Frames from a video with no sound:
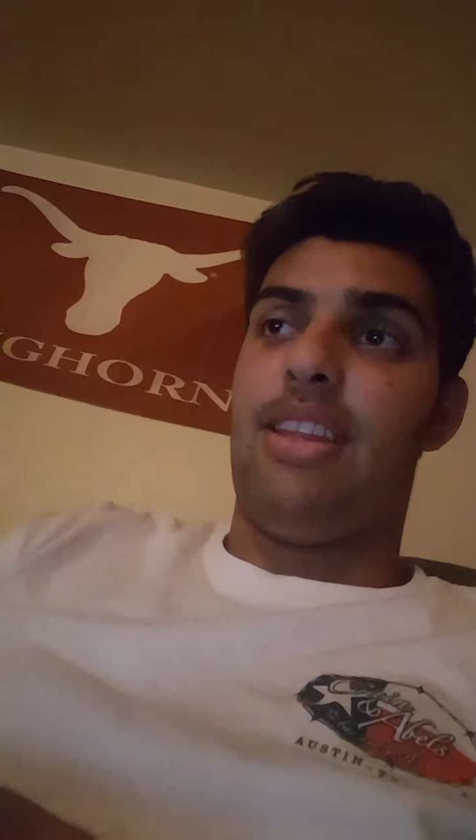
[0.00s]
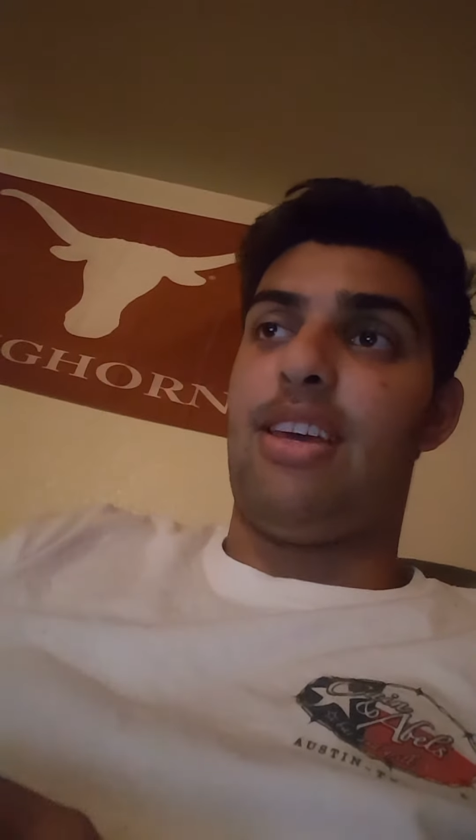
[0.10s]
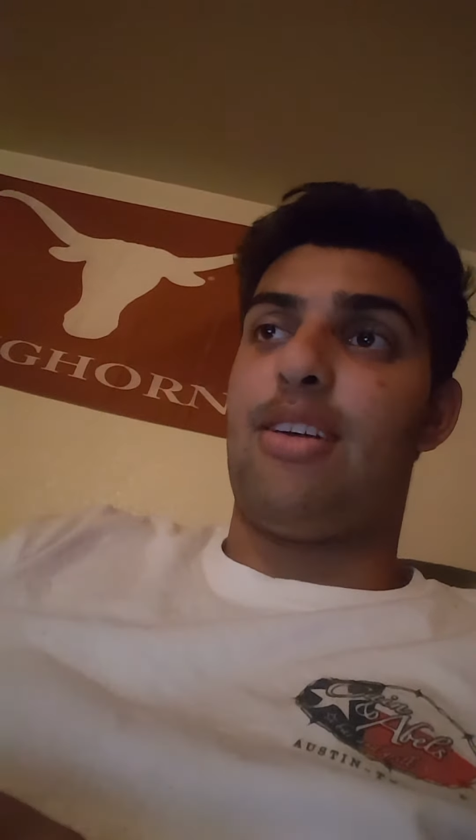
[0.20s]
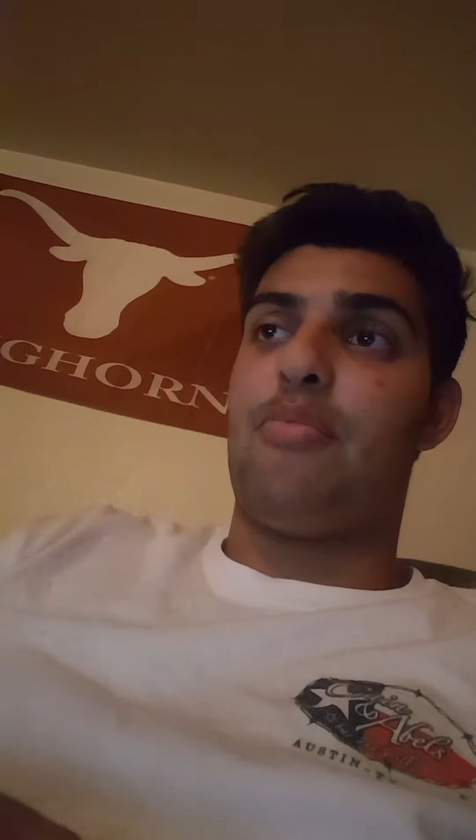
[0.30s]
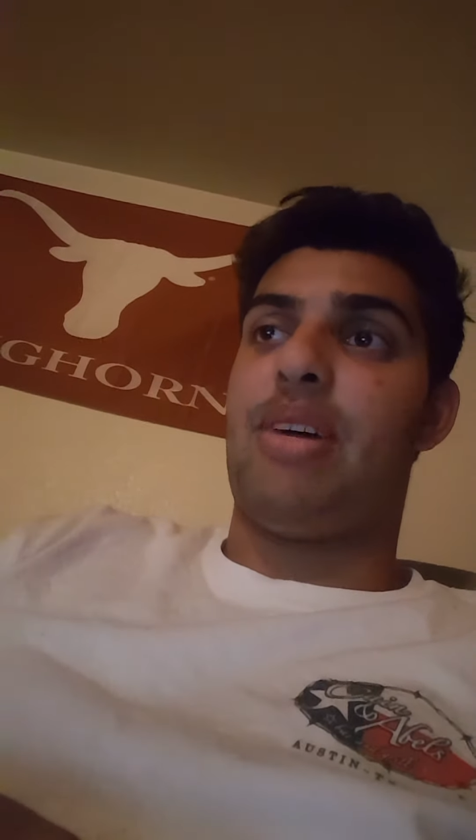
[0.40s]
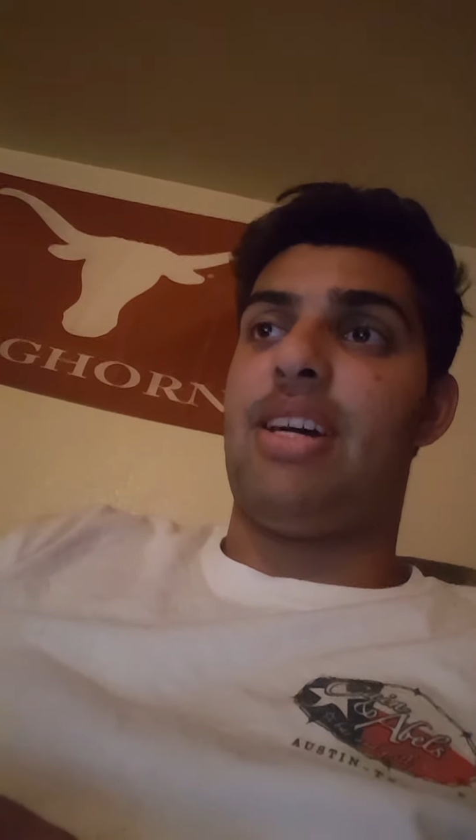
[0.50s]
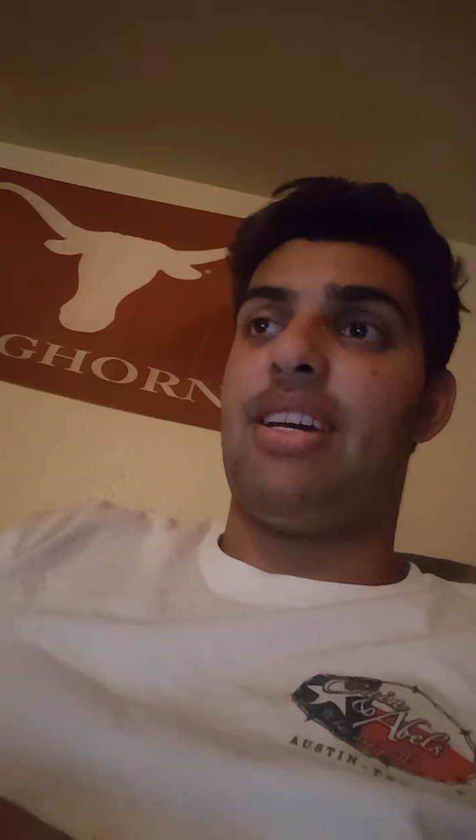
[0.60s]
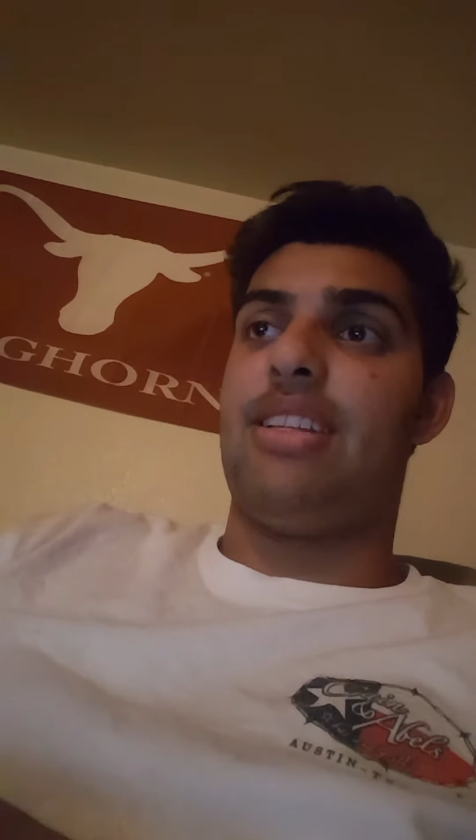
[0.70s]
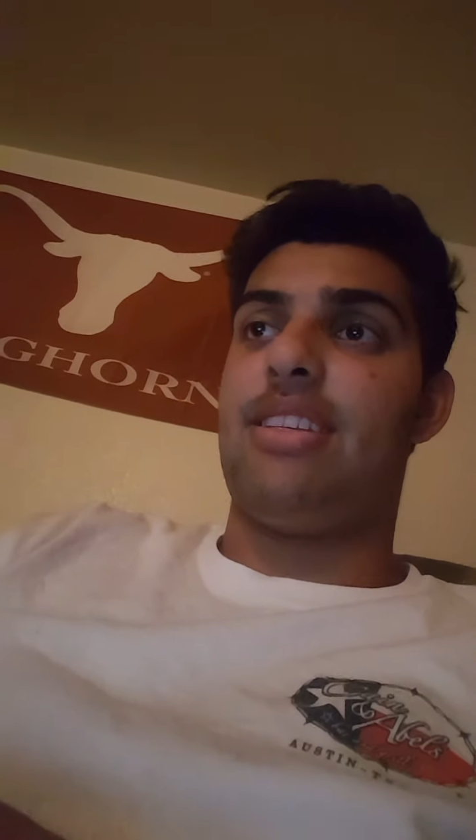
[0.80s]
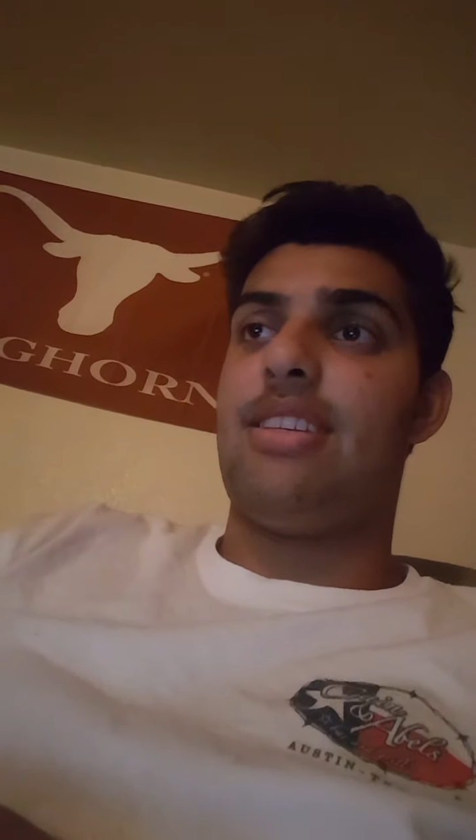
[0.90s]
young
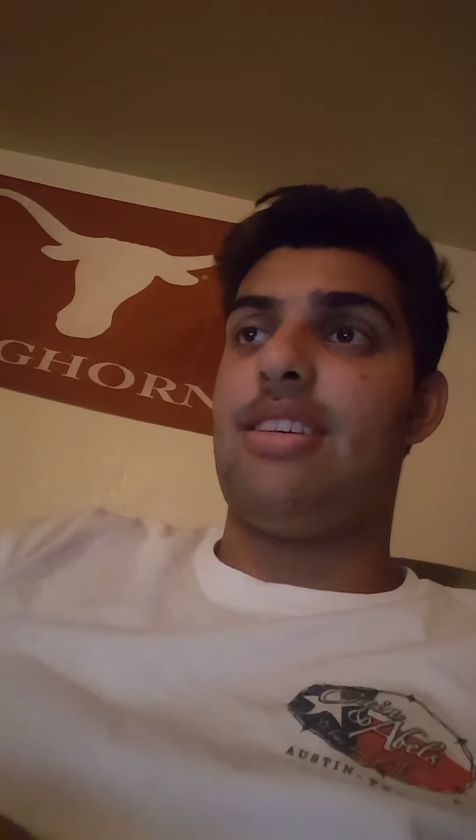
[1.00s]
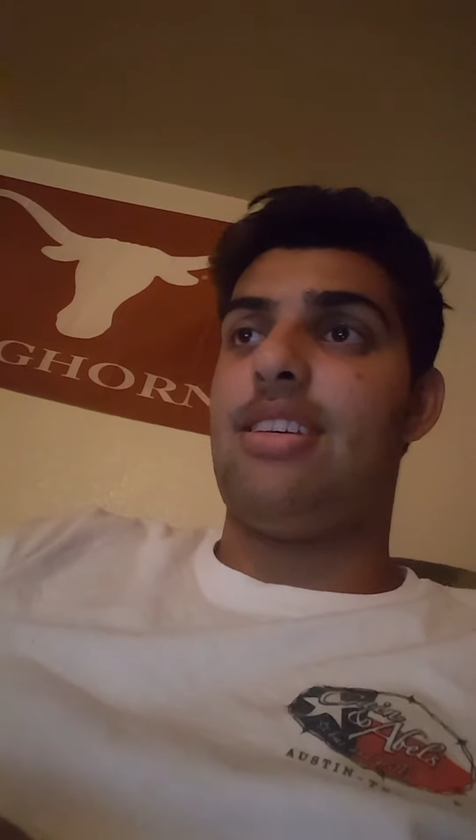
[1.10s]
minds.